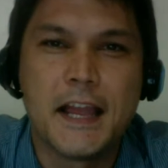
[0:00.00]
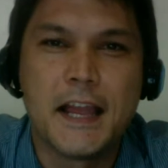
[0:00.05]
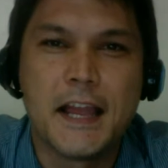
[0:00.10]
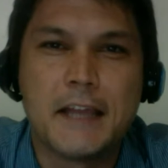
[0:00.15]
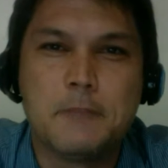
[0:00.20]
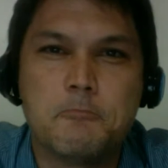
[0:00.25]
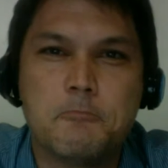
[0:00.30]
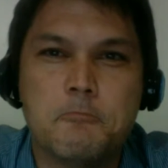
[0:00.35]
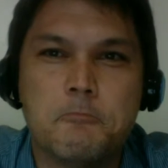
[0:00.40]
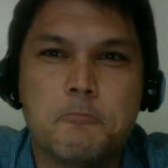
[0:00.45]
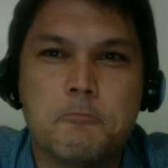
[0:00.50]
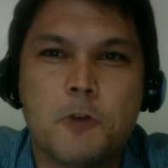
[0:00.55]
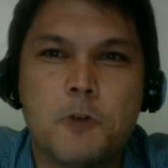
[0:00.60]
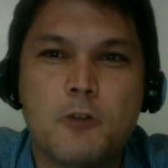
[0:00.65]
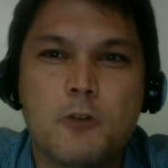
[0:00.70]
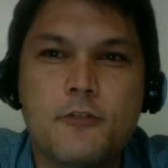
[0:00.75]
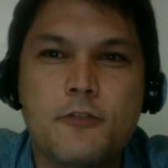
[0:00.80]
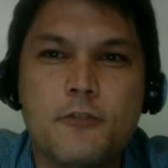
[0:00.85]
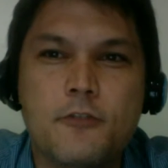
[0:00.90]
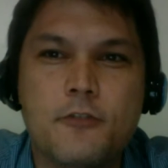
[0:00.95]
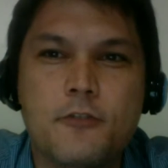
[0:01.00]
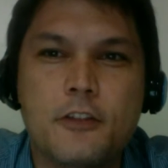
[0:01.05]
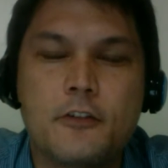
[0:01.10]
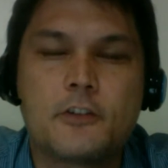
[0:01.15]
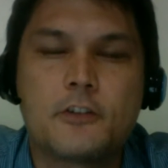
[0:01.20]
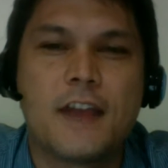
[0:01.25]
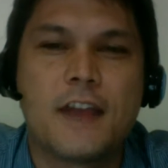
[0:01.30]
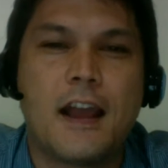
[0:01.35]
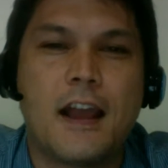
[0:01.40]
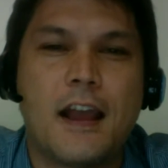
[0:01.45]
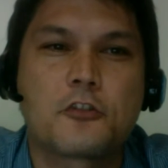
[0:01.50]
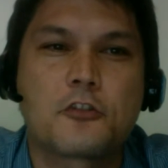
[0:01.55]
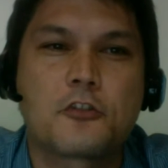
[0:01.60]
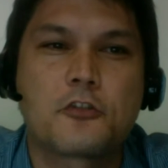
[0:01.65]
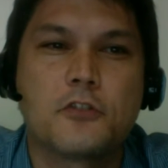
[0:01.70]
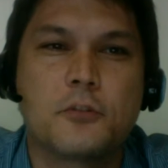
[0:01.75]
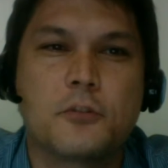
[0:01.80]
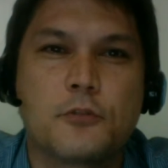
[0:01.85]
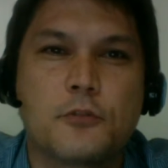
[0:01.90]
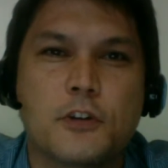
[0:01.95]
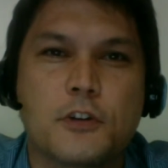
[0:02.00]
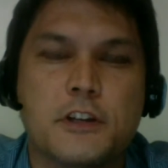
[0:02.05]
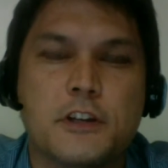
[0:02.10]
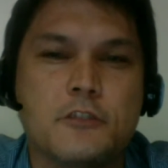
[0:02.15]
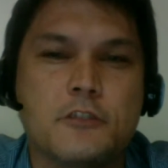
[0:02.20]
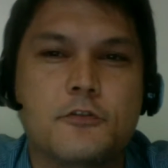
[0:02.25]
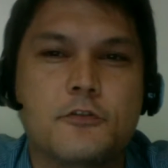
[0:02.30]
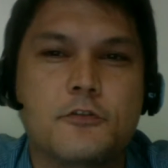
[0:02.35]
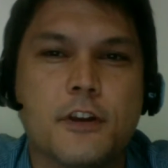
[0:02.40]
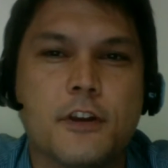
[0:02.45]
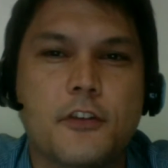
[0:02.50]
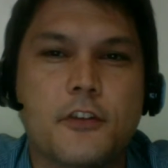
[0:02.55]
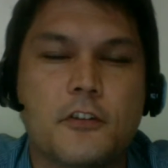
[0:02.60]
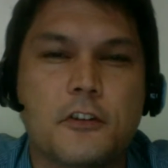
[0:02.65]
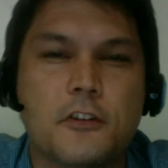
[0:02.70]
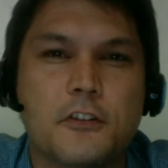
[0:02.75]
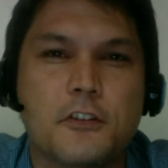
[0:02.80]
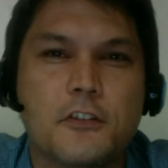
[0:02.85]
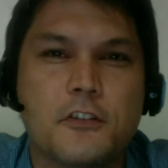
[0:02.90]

And what we found there is actually pretty interesting.